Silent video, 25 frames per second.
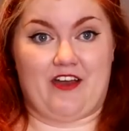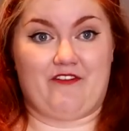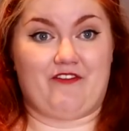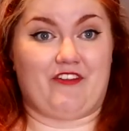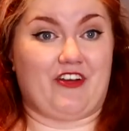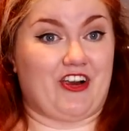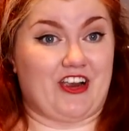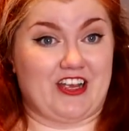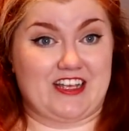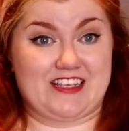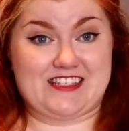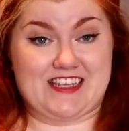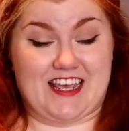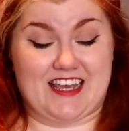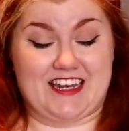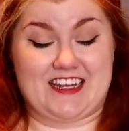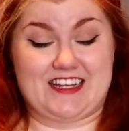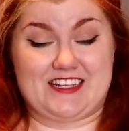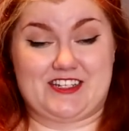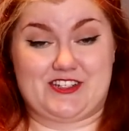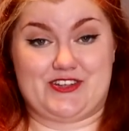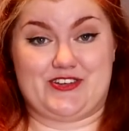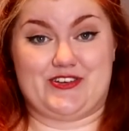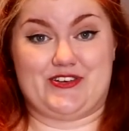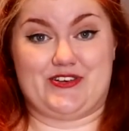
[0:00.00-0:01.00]
I'm very
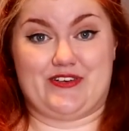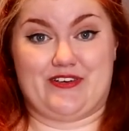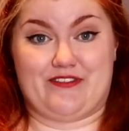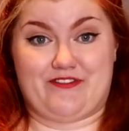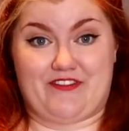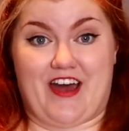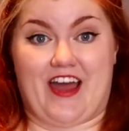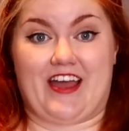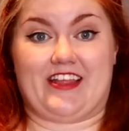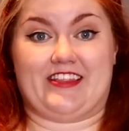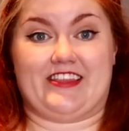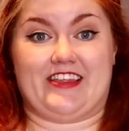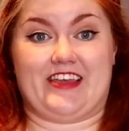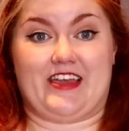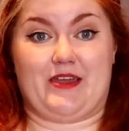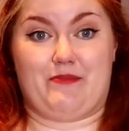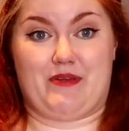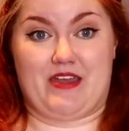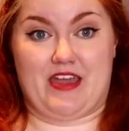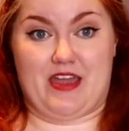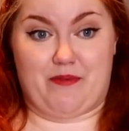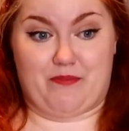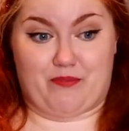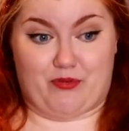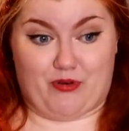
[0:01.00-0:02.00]
excited to finally
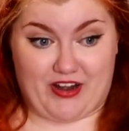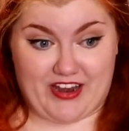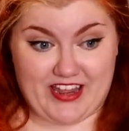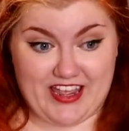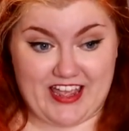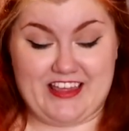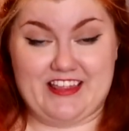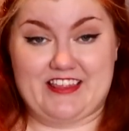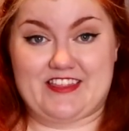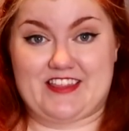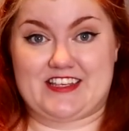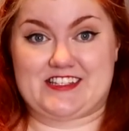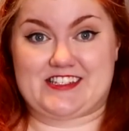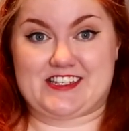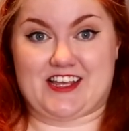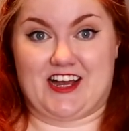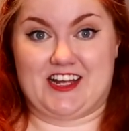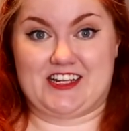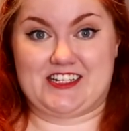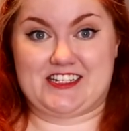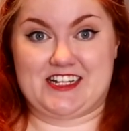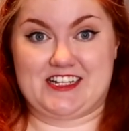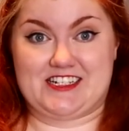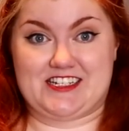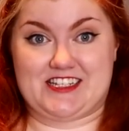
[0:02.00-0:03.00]
be bringing this
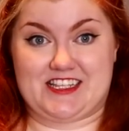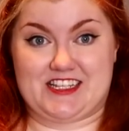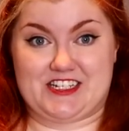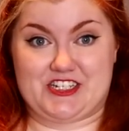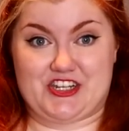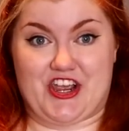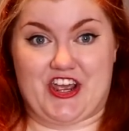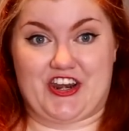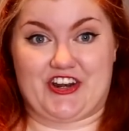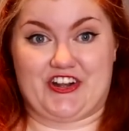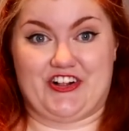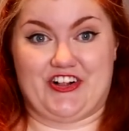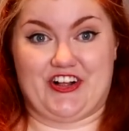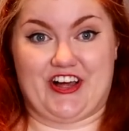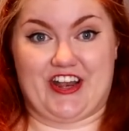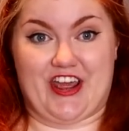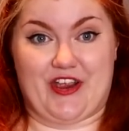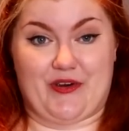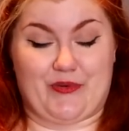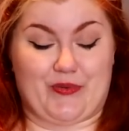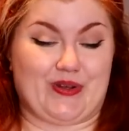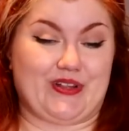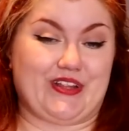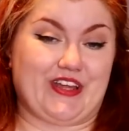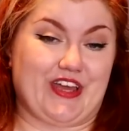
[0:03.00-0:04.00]
content to the channel, and
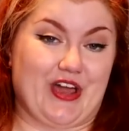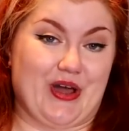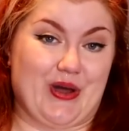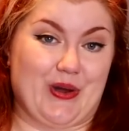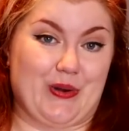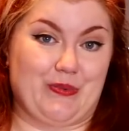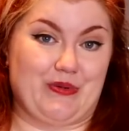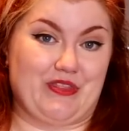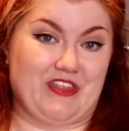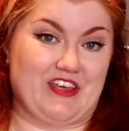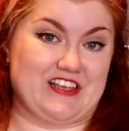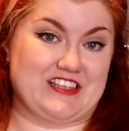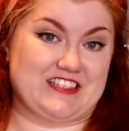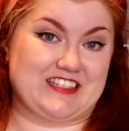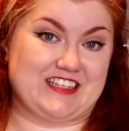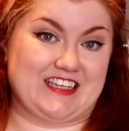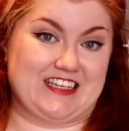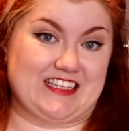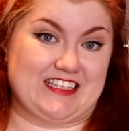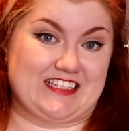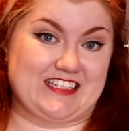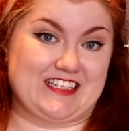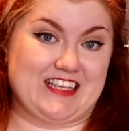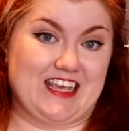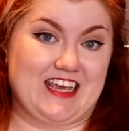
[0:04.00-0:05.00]
I really hope this
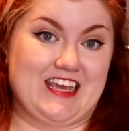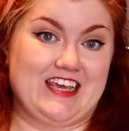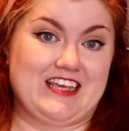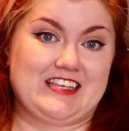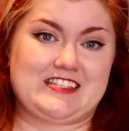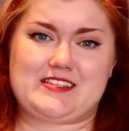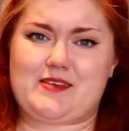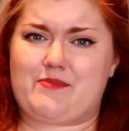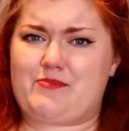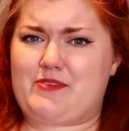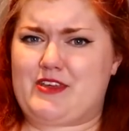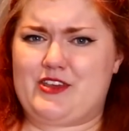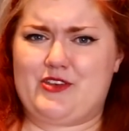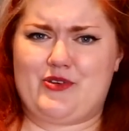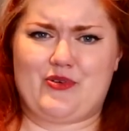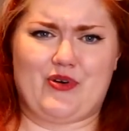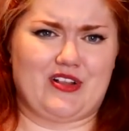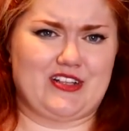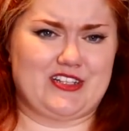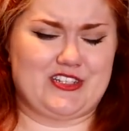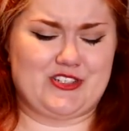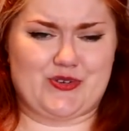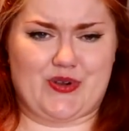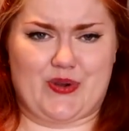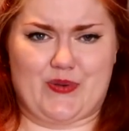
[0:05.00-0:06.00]
is something you
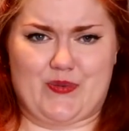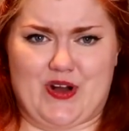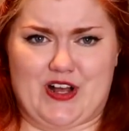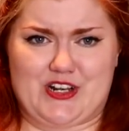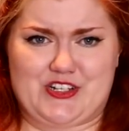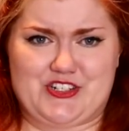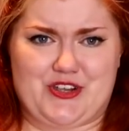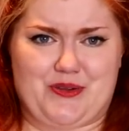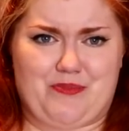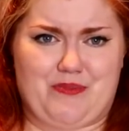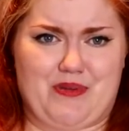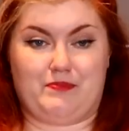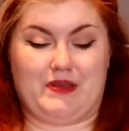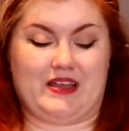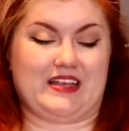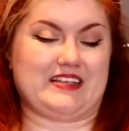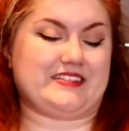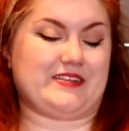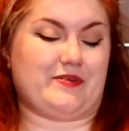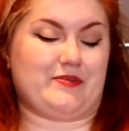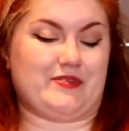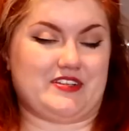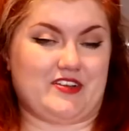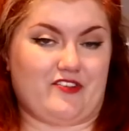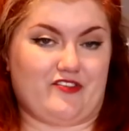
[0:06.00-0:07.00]
all enjoy watching,
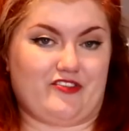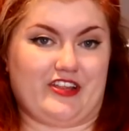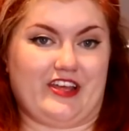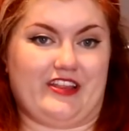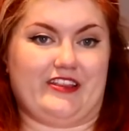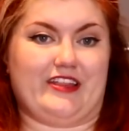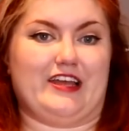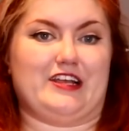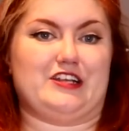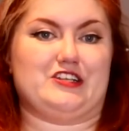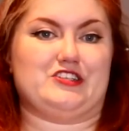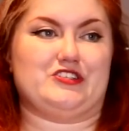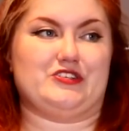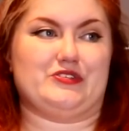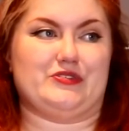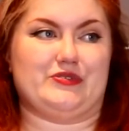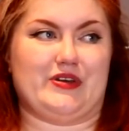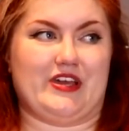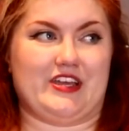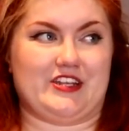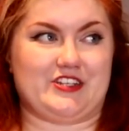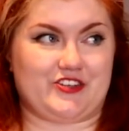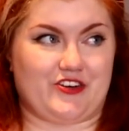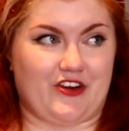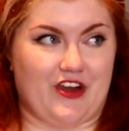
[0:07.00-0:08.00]
because I would definitely like
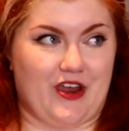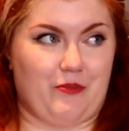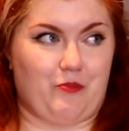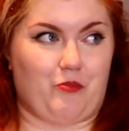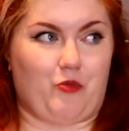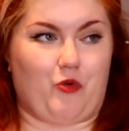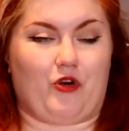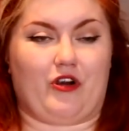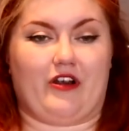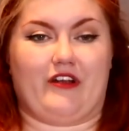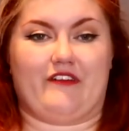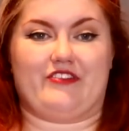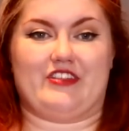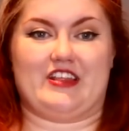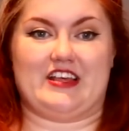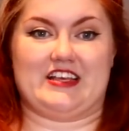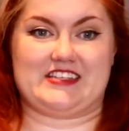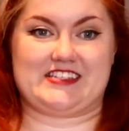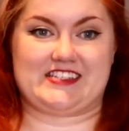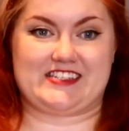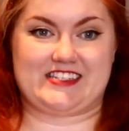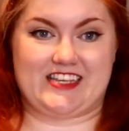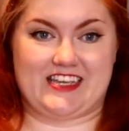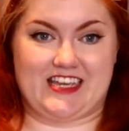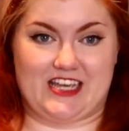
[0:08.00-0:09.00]
to integrate more of
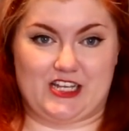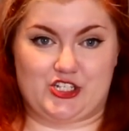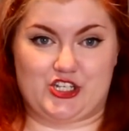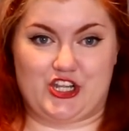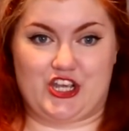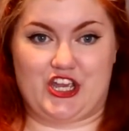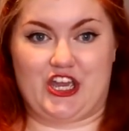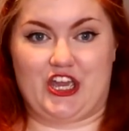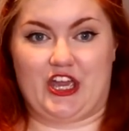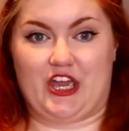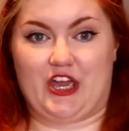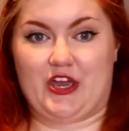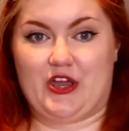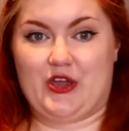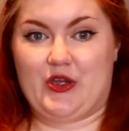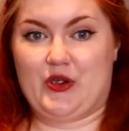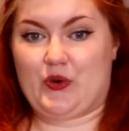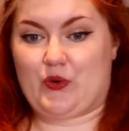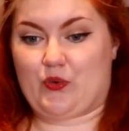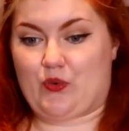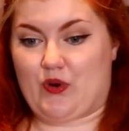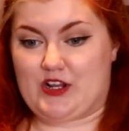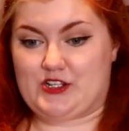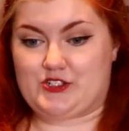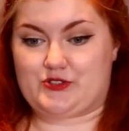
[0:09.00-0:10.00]
this kitschy
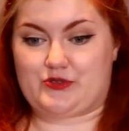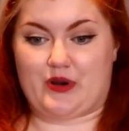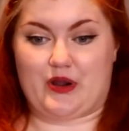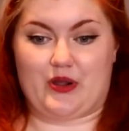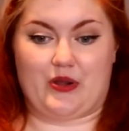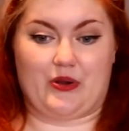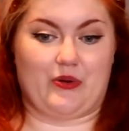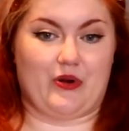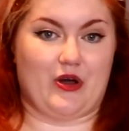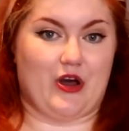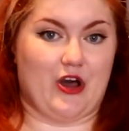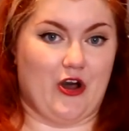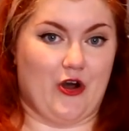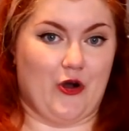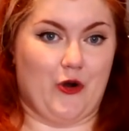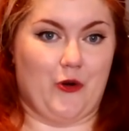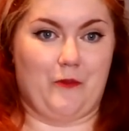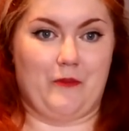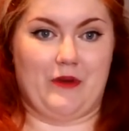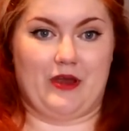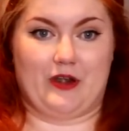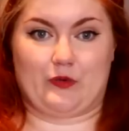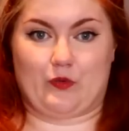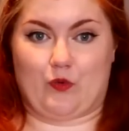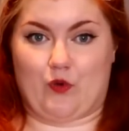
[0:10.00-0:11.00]
retro
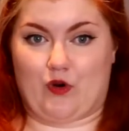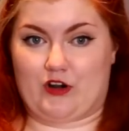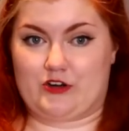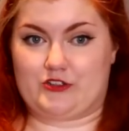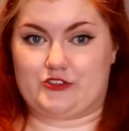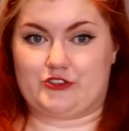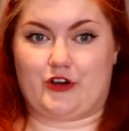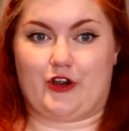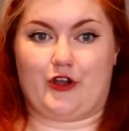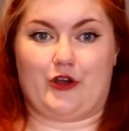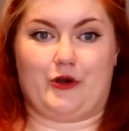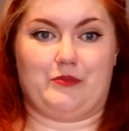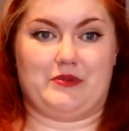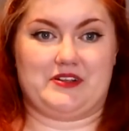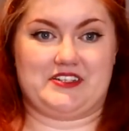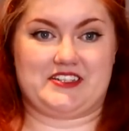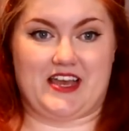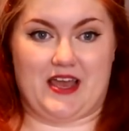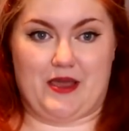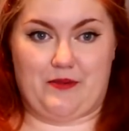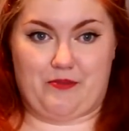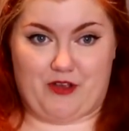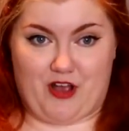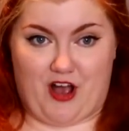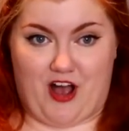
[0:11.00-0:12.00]
home and wardrobe
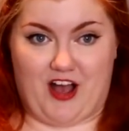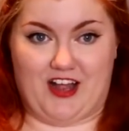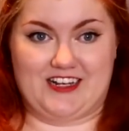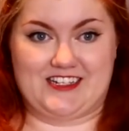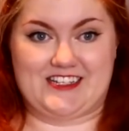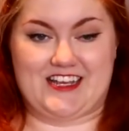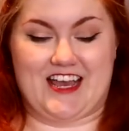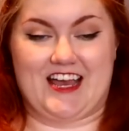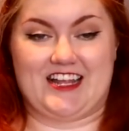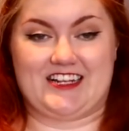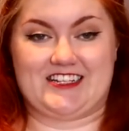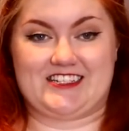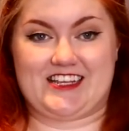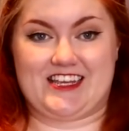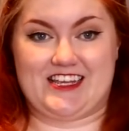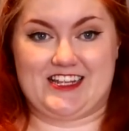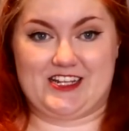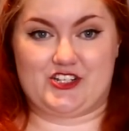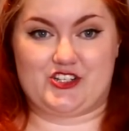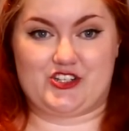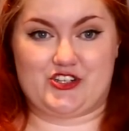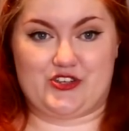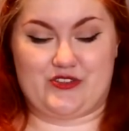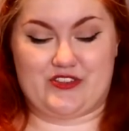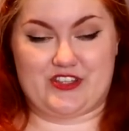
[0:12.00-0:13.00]
type content
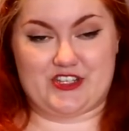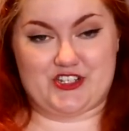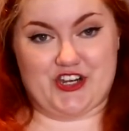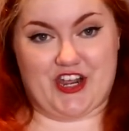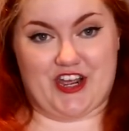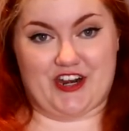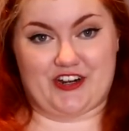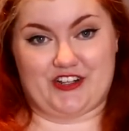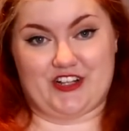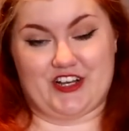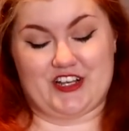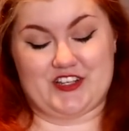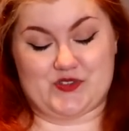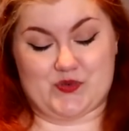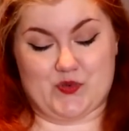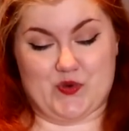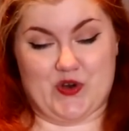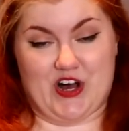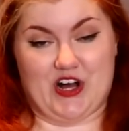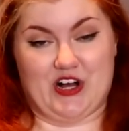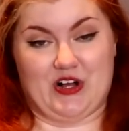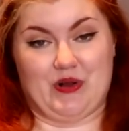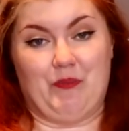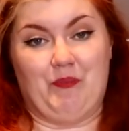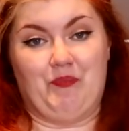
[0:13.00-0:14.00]
into the channel as
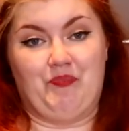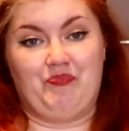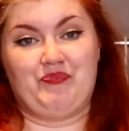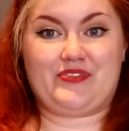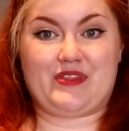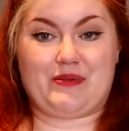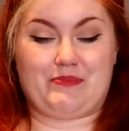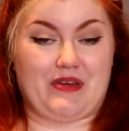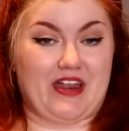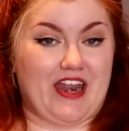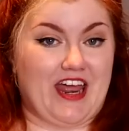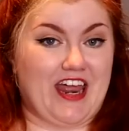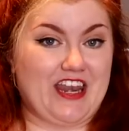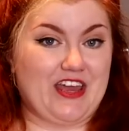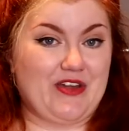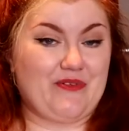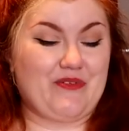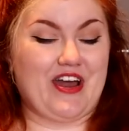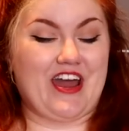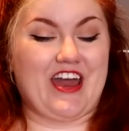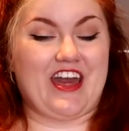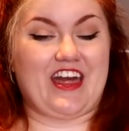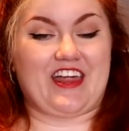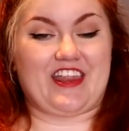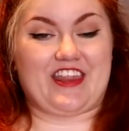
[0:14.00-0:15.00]
well. But
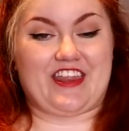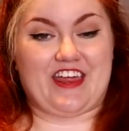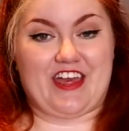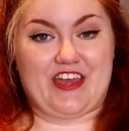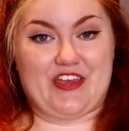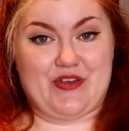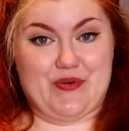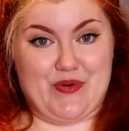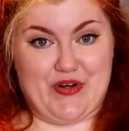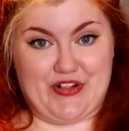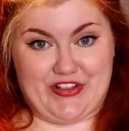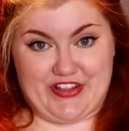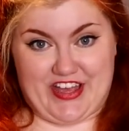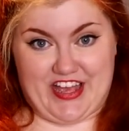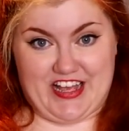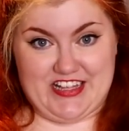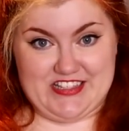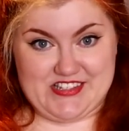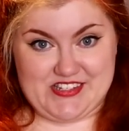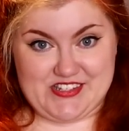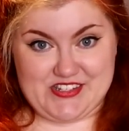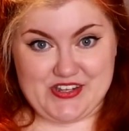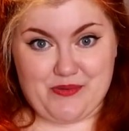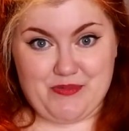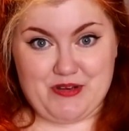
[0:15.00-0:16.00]
anyway, thank you all
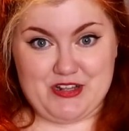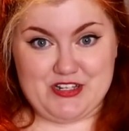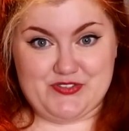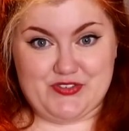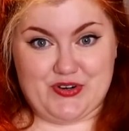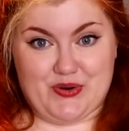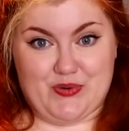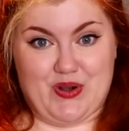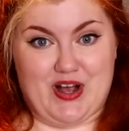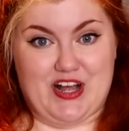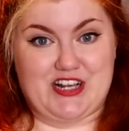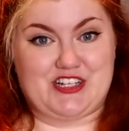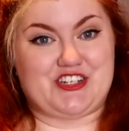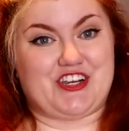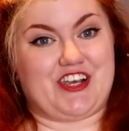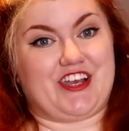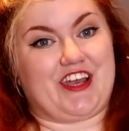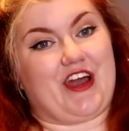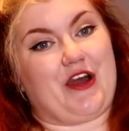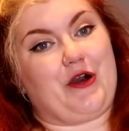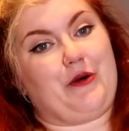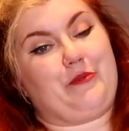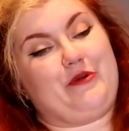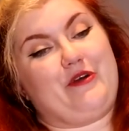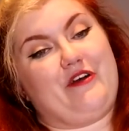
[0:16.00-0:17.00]
again so much for
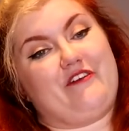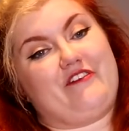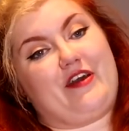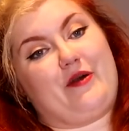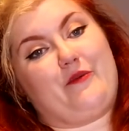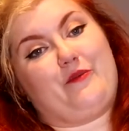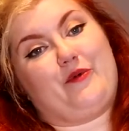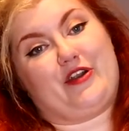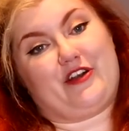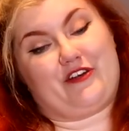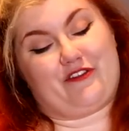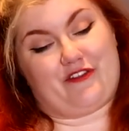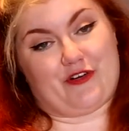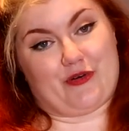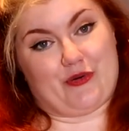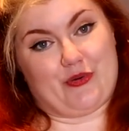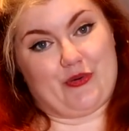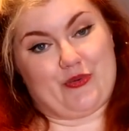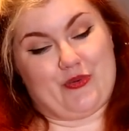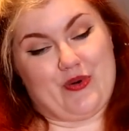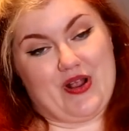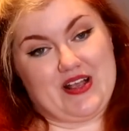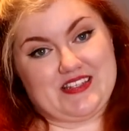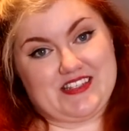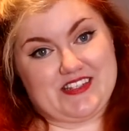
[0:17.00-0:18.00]
watching. I hope you have a
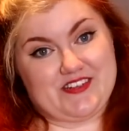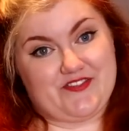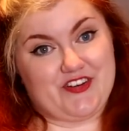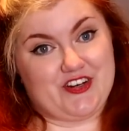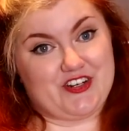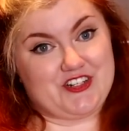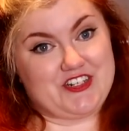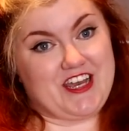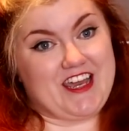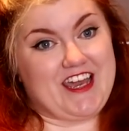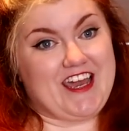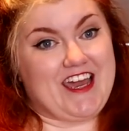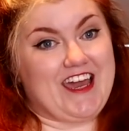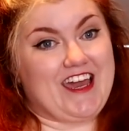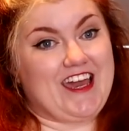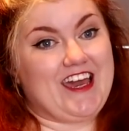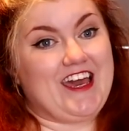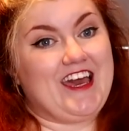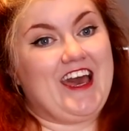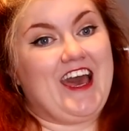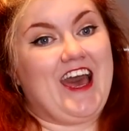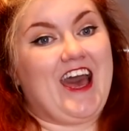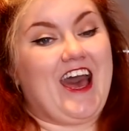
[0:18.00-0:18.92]
wonderful rest of your day.